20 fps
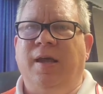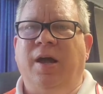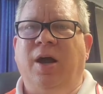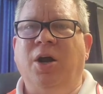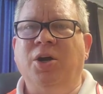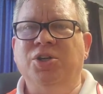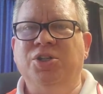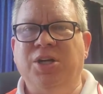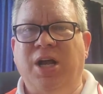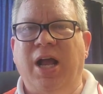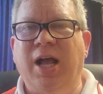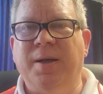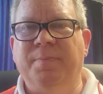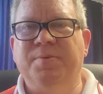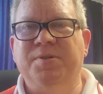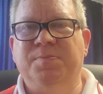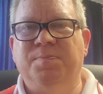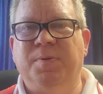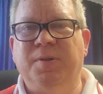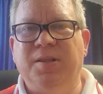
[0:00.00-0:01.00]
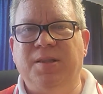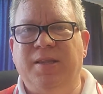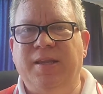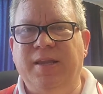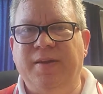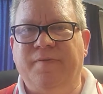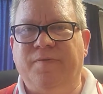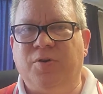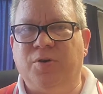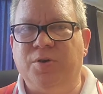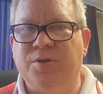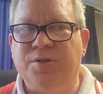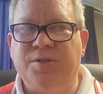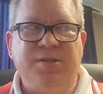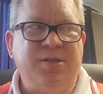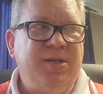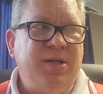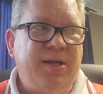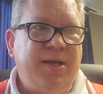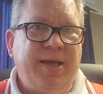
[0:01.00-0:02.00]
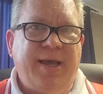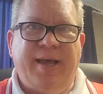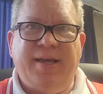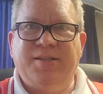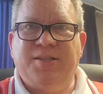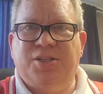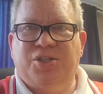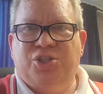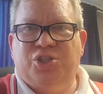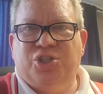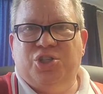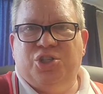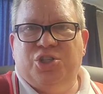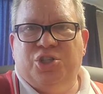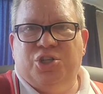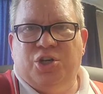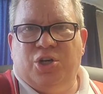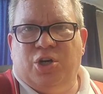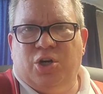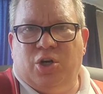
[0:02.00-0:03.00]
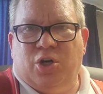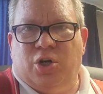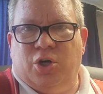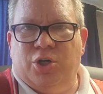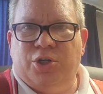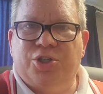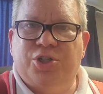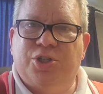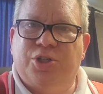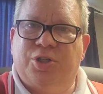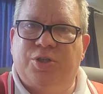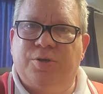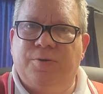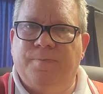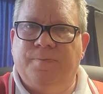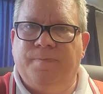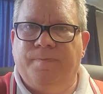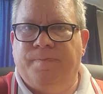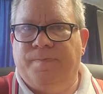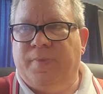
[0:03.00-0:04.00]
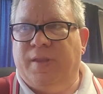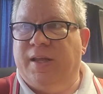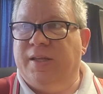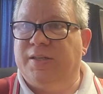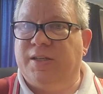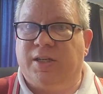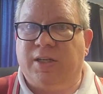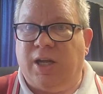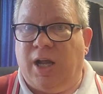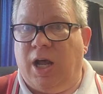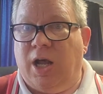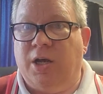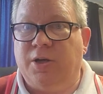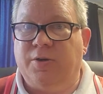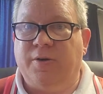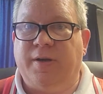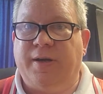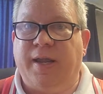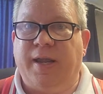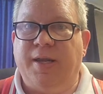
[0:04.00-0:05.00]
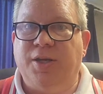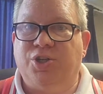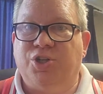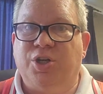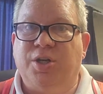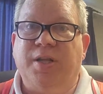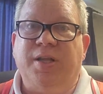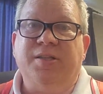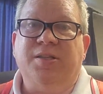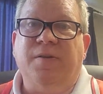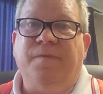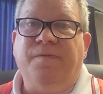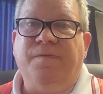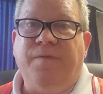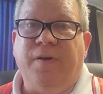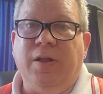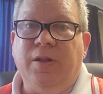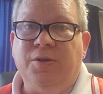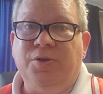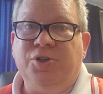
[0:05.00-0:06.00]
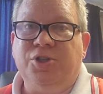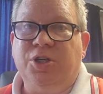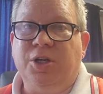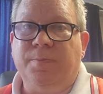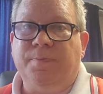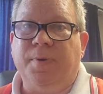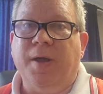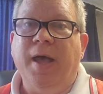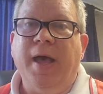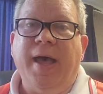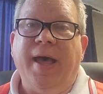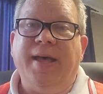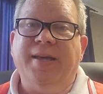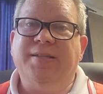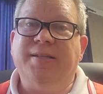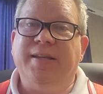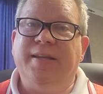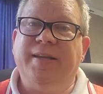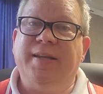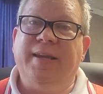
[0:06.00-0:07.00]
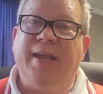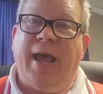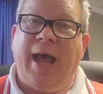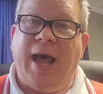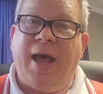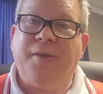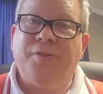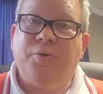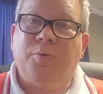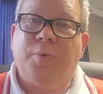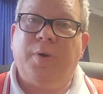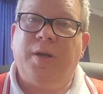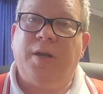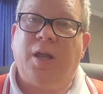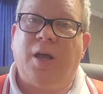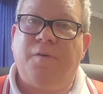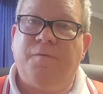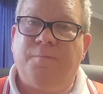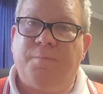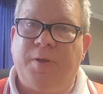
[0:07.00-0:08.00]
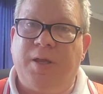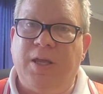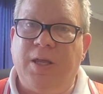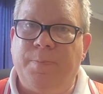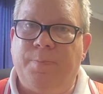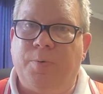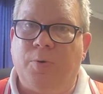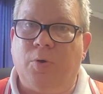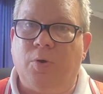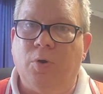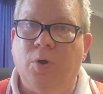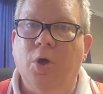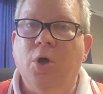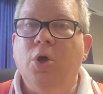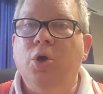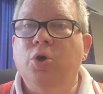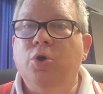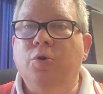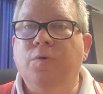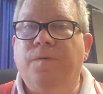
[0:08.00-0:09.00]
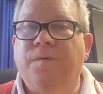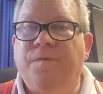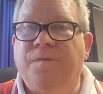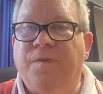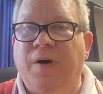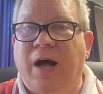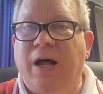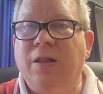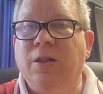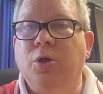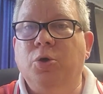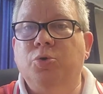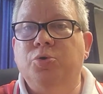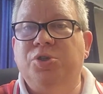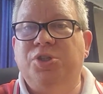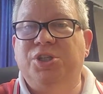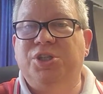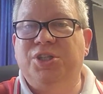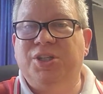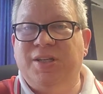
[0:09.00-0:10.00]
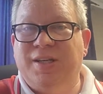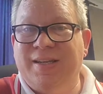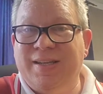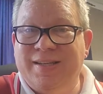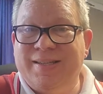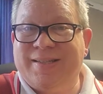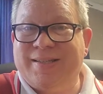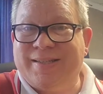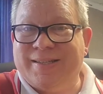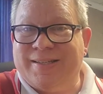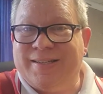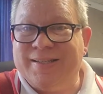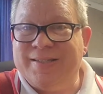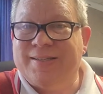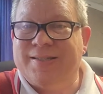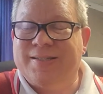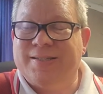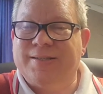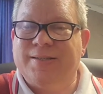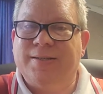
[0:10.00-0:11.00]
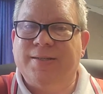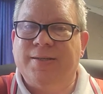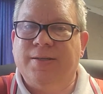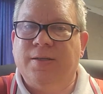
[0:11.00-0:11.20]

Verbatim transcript: Our job as believers, as a church, as a congregation, as a fellowship, as a gathering of people who follow Jesus,